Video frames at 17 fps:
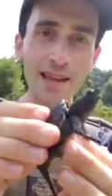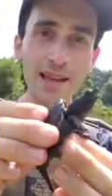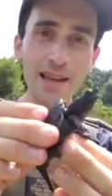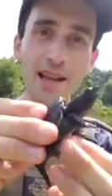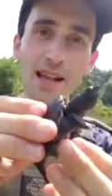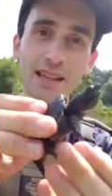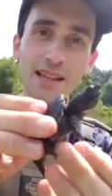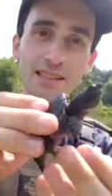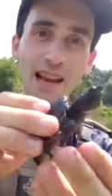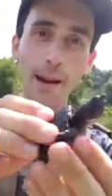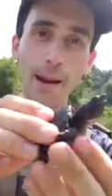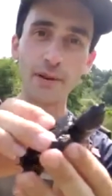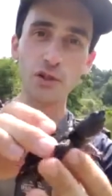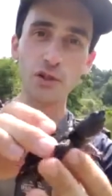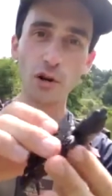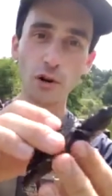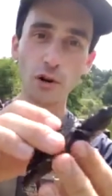snapping
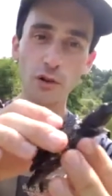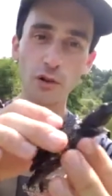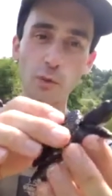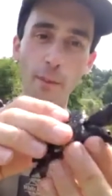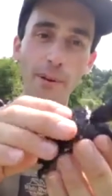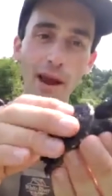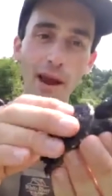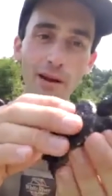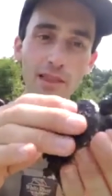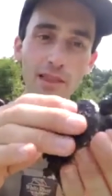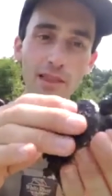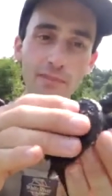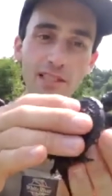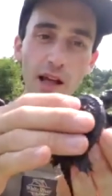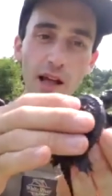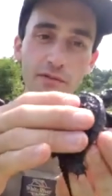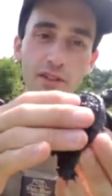turtles would bury
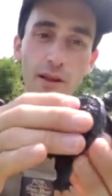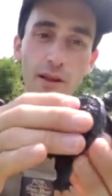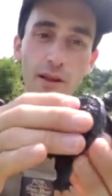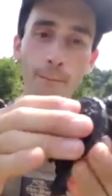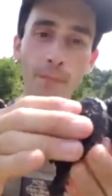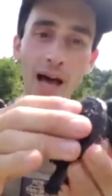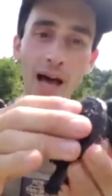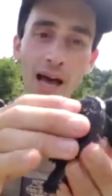themselves in the mud